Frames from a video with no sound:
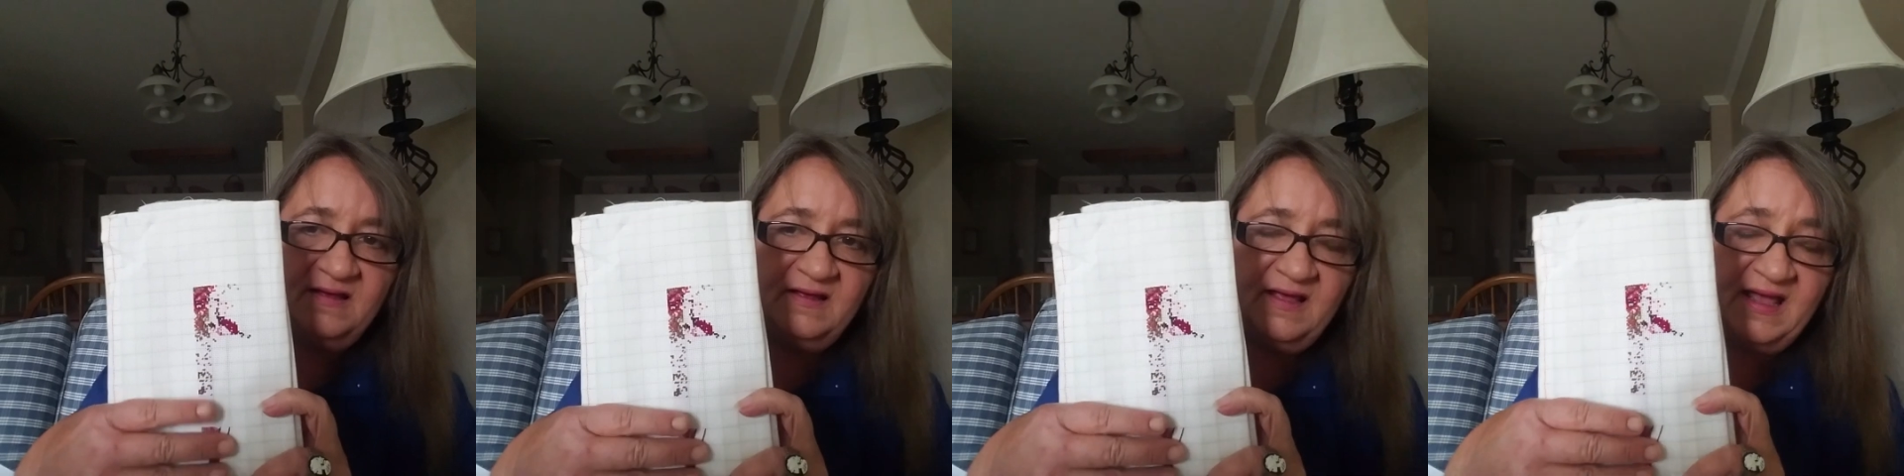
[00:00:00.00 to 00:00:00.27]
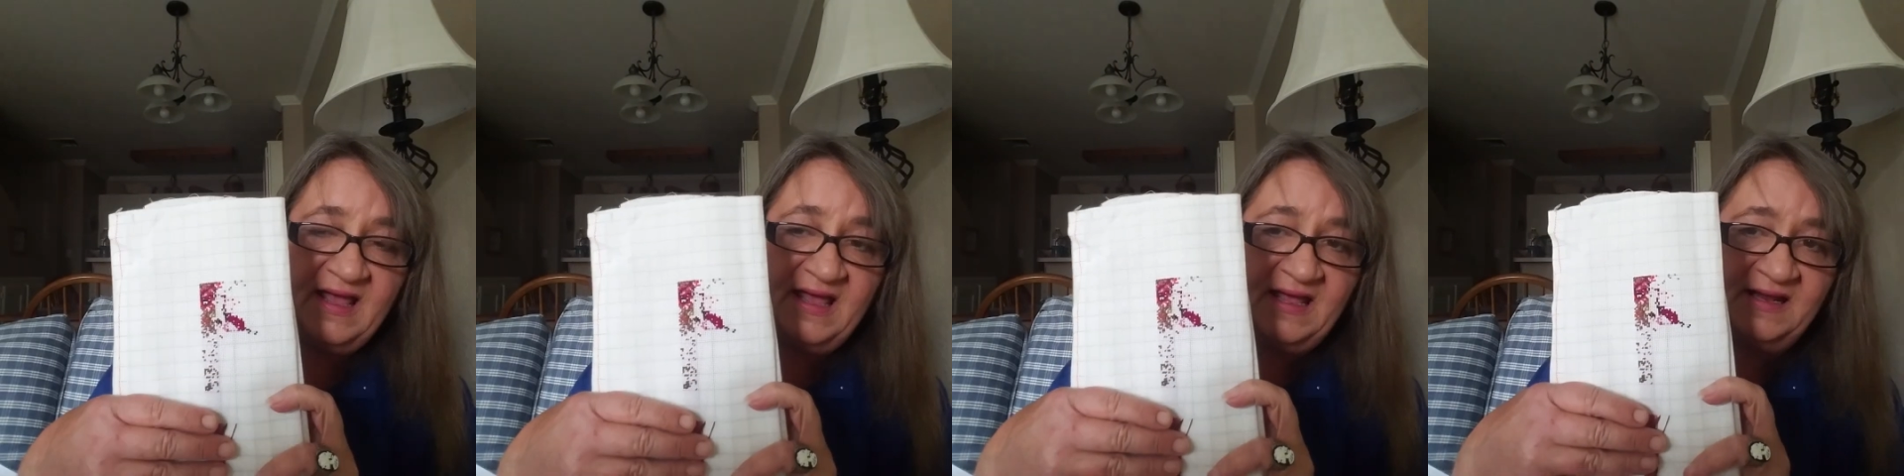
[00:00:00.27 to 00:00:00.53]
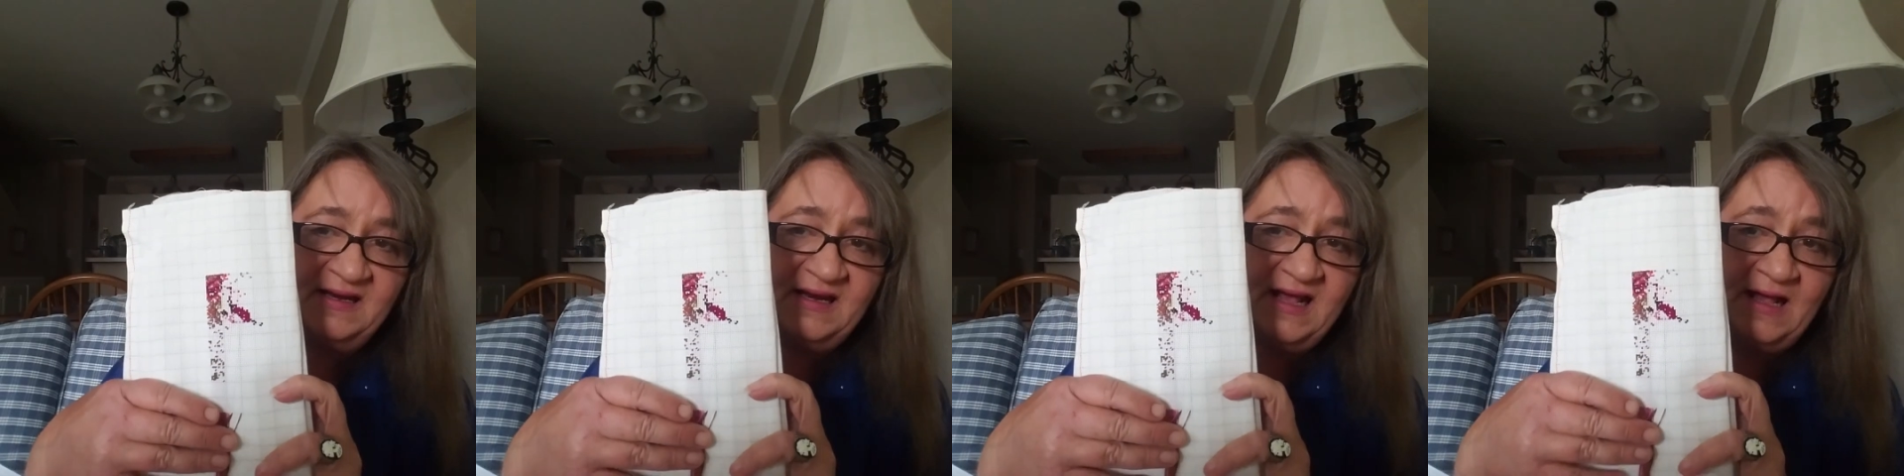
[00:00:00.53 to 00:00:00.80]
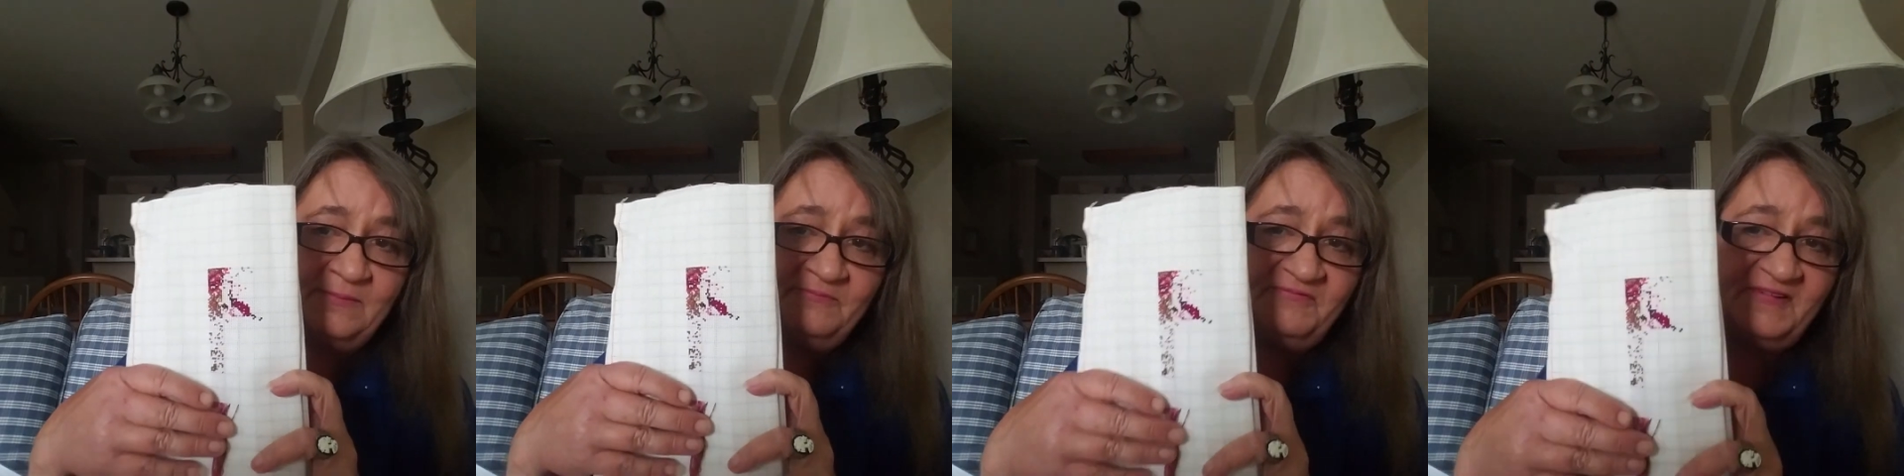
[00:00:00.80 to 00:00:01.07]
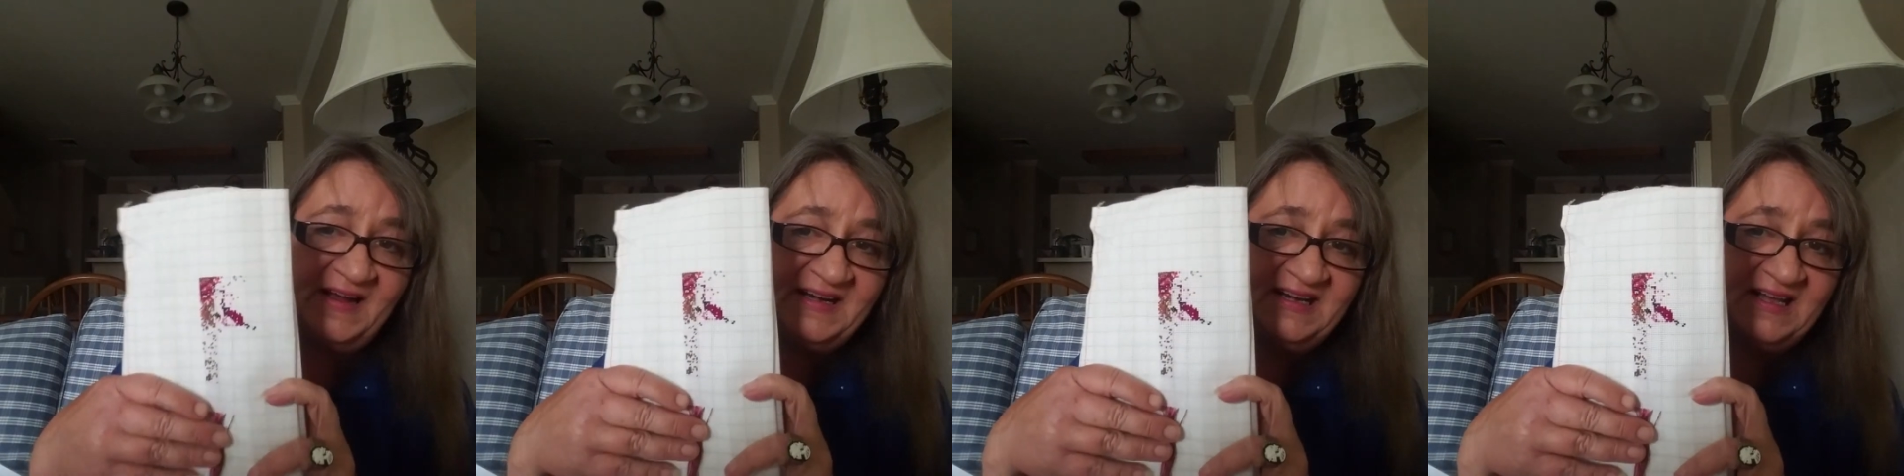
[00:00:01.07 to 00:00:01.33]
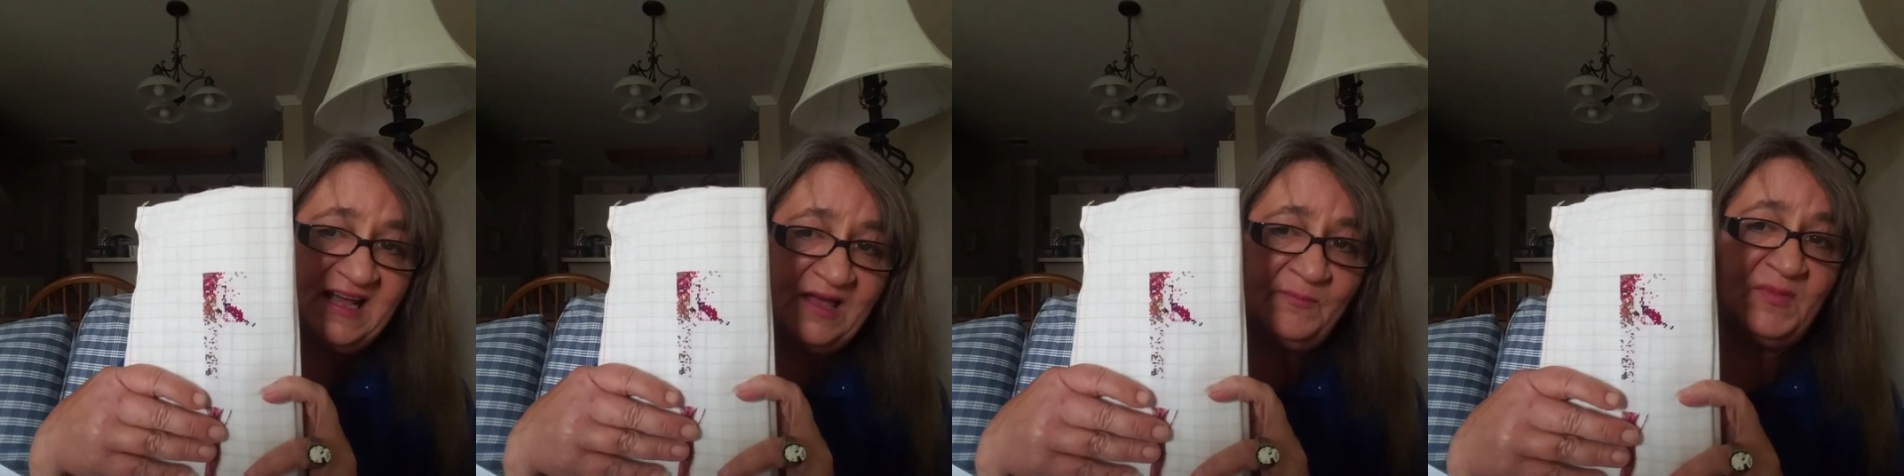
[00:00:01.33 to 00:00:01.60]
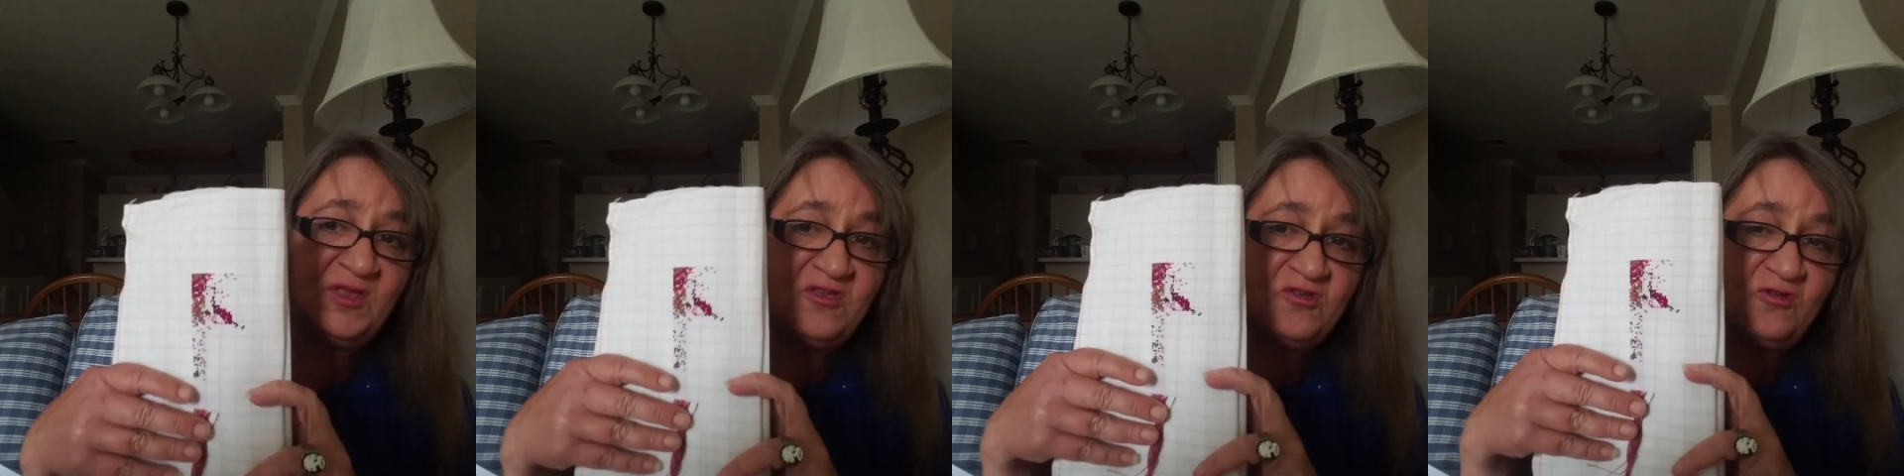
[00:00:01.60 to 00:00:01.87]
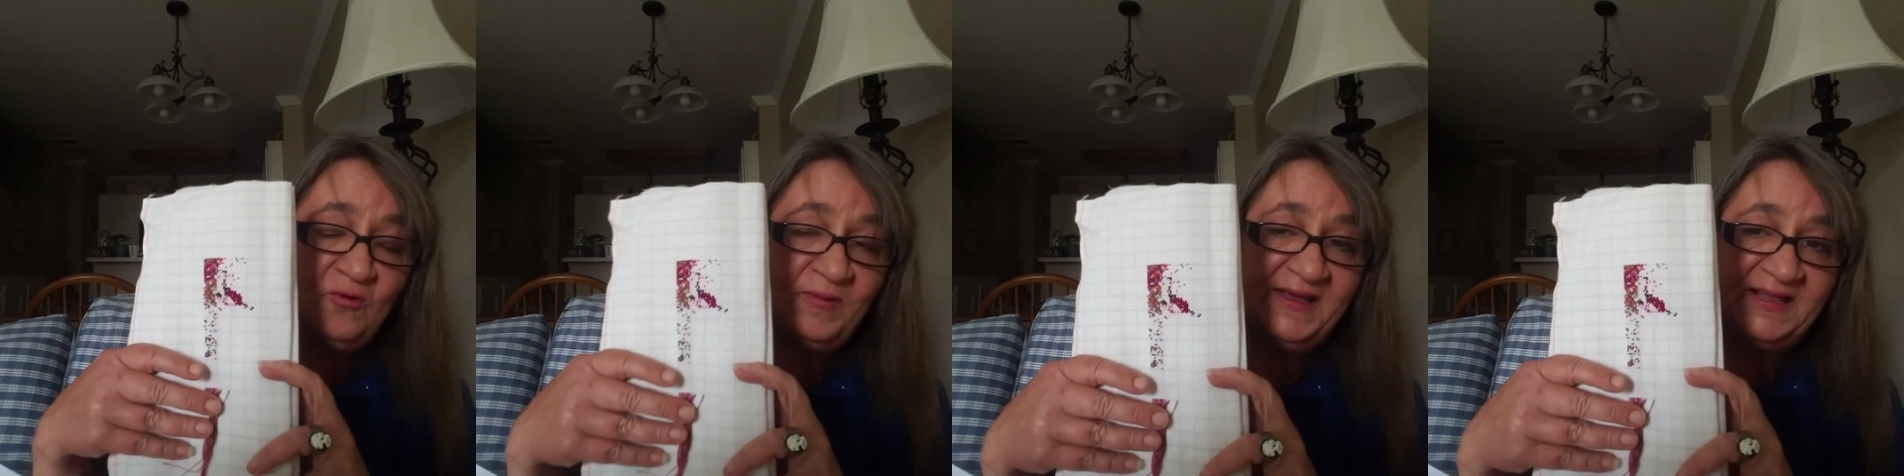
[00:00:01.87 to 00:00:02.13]
And I'm finding I'm
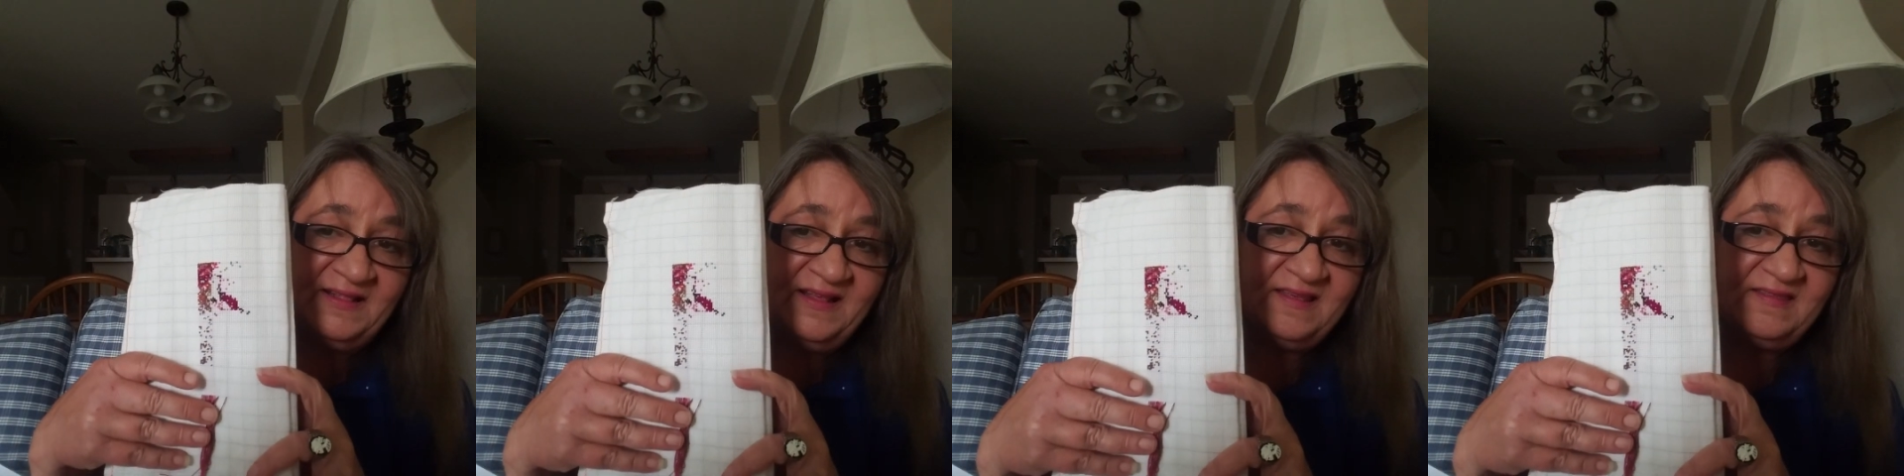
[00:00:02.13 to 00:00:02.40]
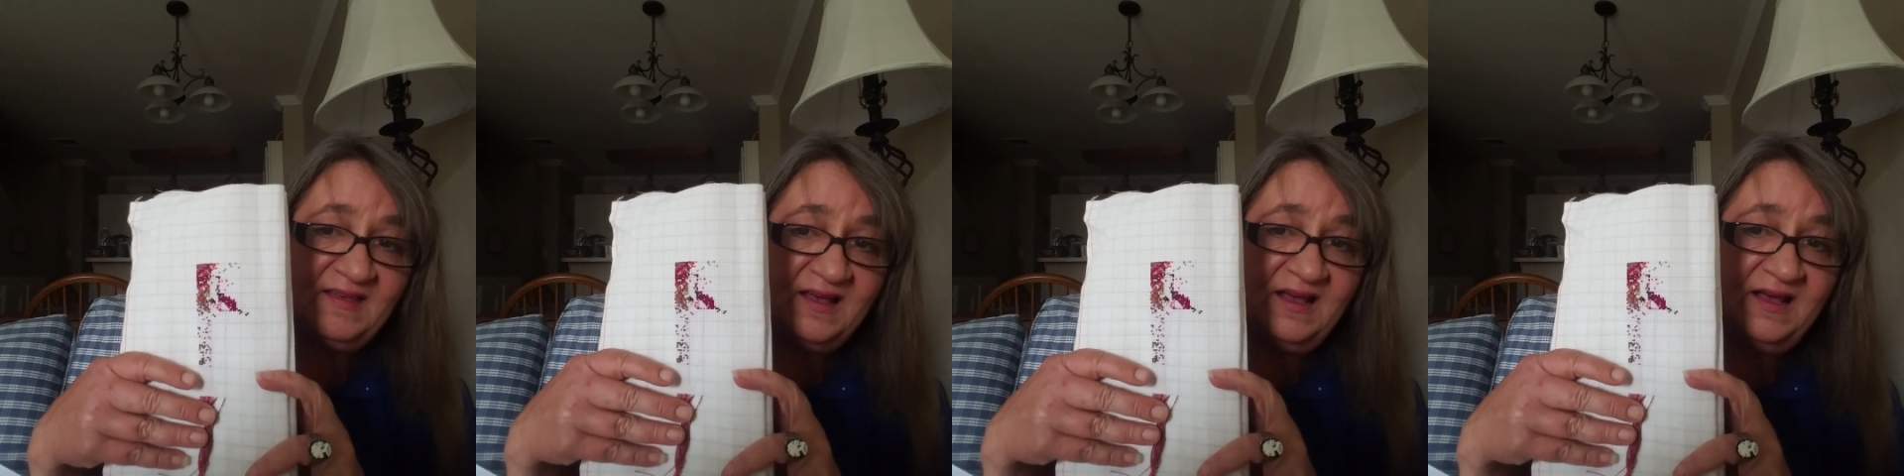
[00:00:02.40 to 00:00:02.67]
enjoying this